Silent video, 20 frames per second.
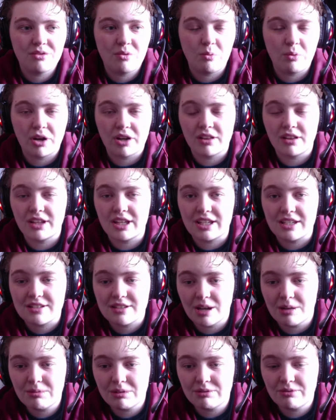where the leak is
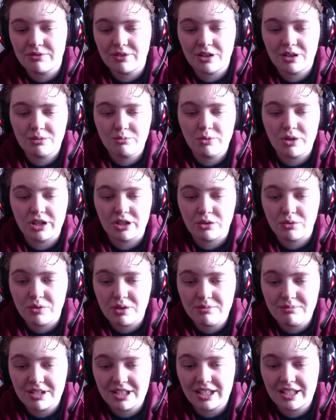coming from, what
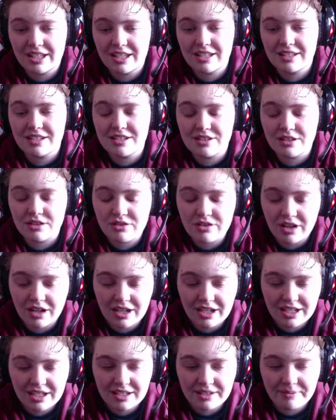equipment they need, because they're
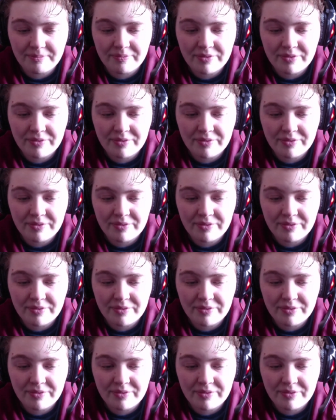trying,